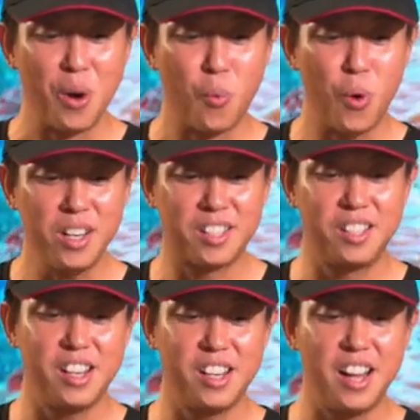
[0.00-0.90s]
What's
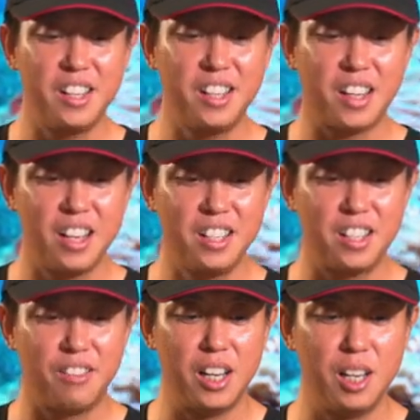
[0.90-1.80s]
the other colors
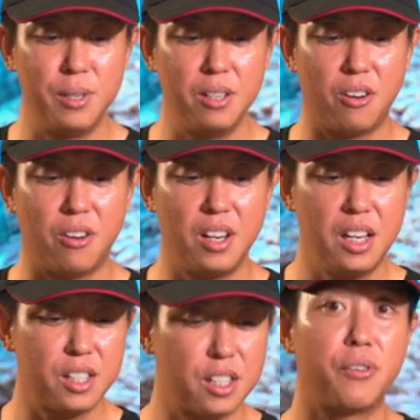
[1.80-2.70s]
available on
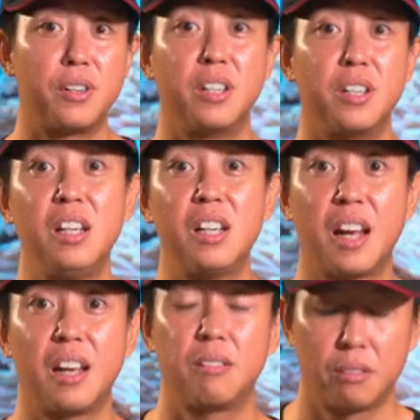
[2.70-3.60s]
laser for the
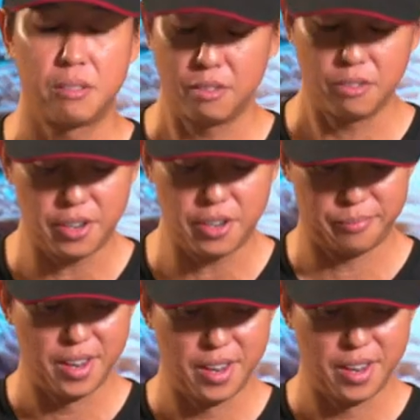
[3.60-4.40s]
D9? Sorry.